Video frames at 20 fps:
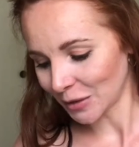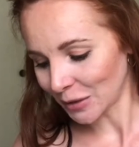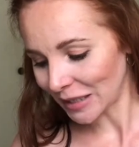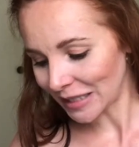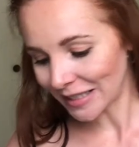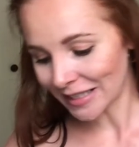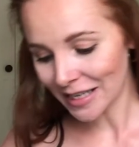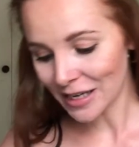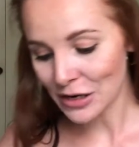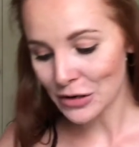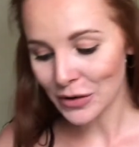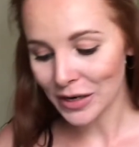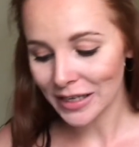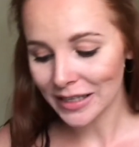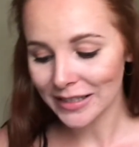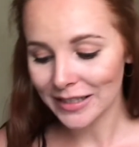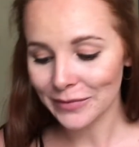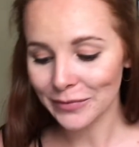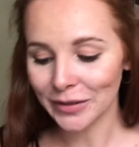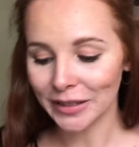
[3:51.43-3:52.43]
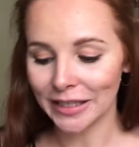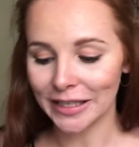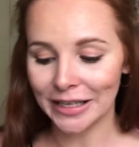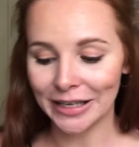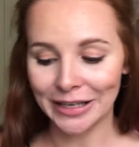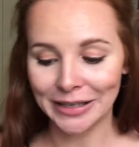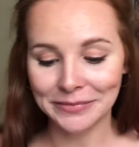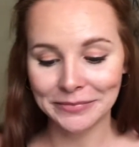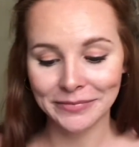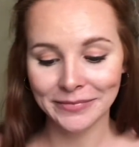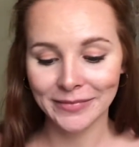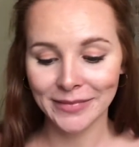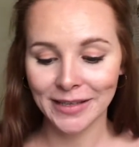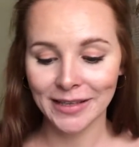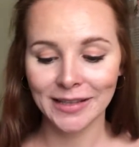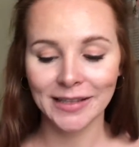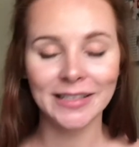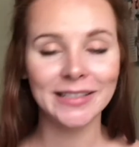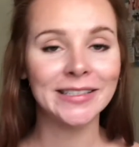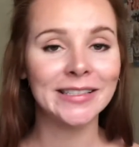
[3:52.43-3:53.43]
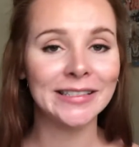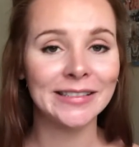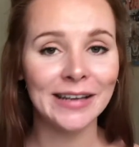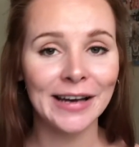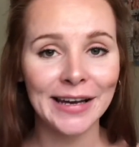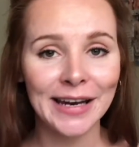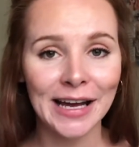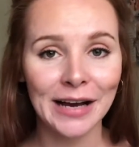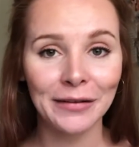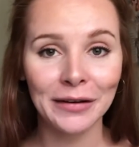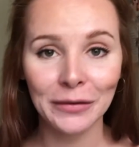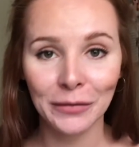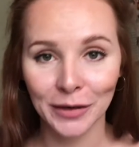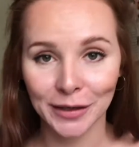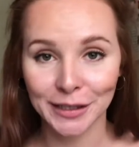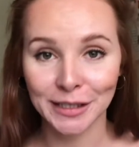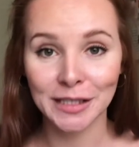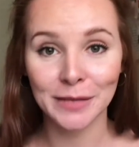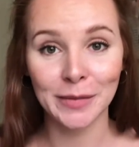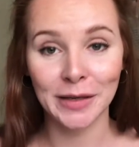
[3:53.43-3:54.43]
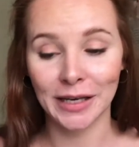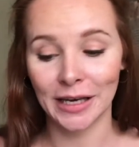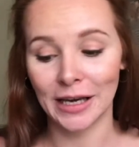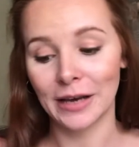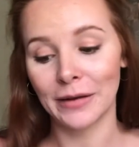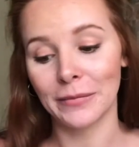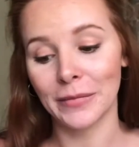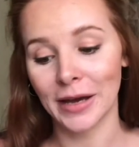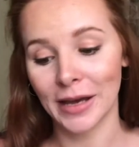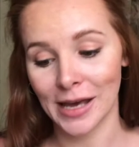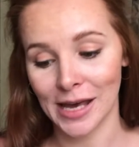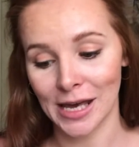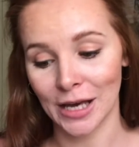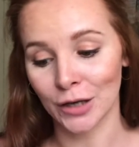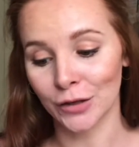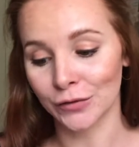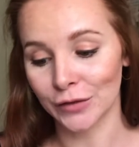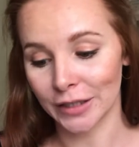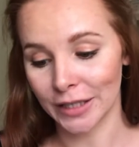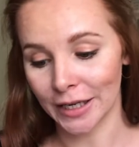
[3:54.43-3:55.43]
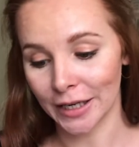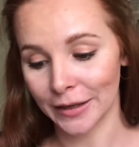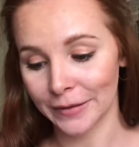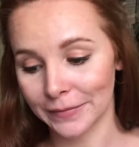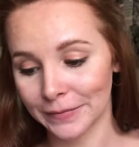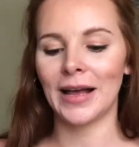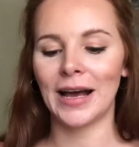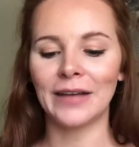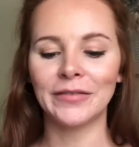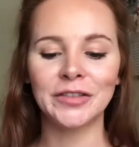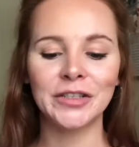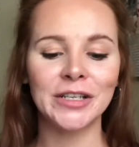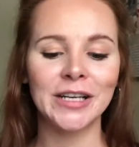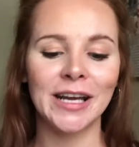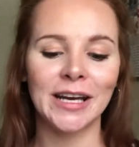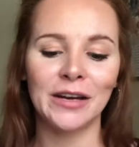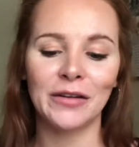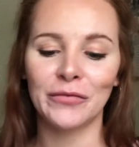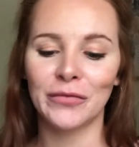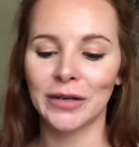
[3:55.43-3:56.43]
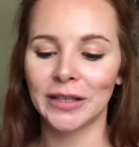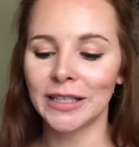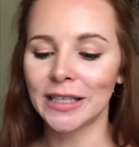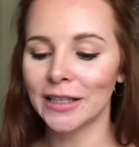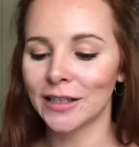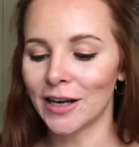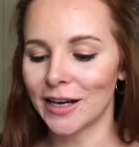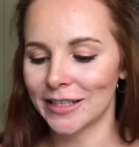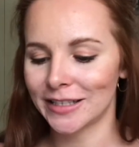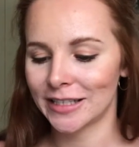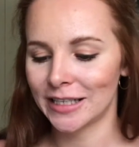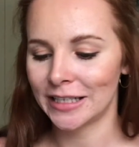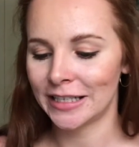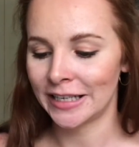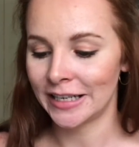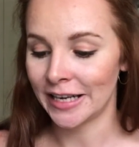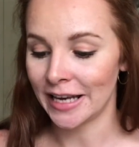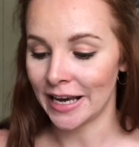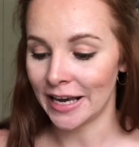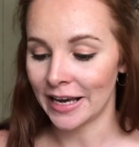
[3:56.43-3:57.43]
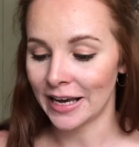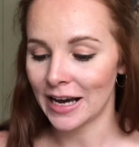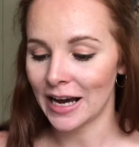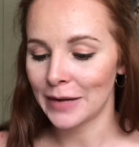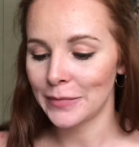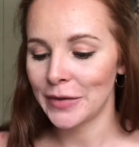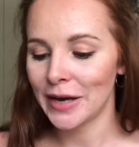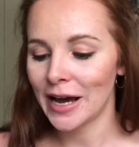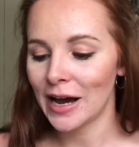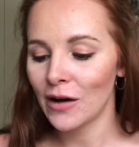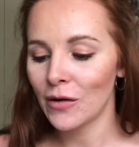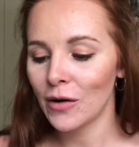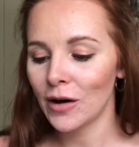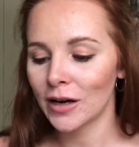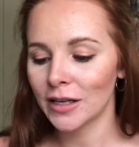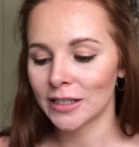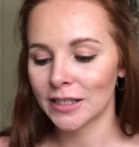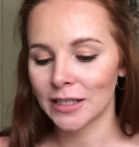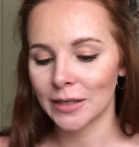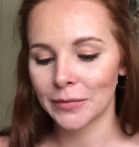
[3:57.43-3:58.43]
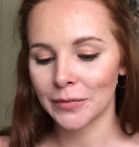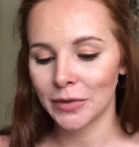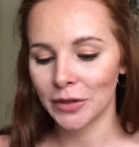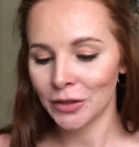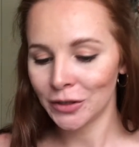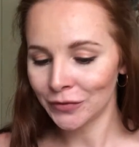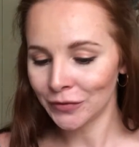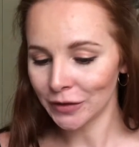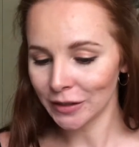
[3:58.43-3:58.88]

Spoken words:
I say it quite simply here. This is not how I wanted to begin my hangover day. After getting really lost today, I'm now on some beautiful